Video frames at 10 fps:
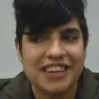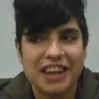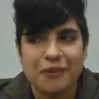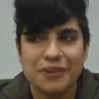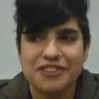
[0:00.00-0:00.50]

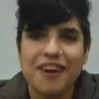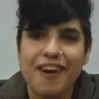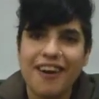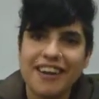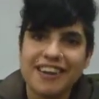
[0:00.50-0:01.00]
and how we
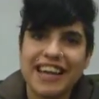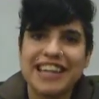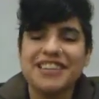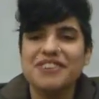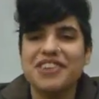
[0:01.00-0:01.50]
talk,
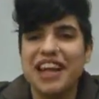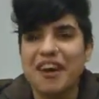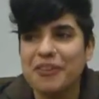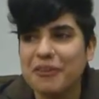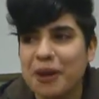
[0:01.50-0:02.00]
and even in
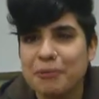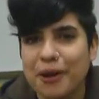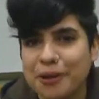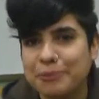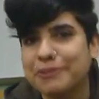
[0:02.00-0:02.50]
how we write
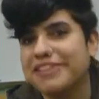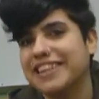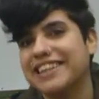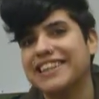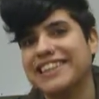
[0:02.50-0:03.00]
punk
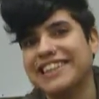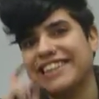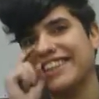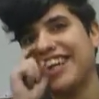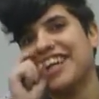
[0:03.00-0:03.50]
music, because it's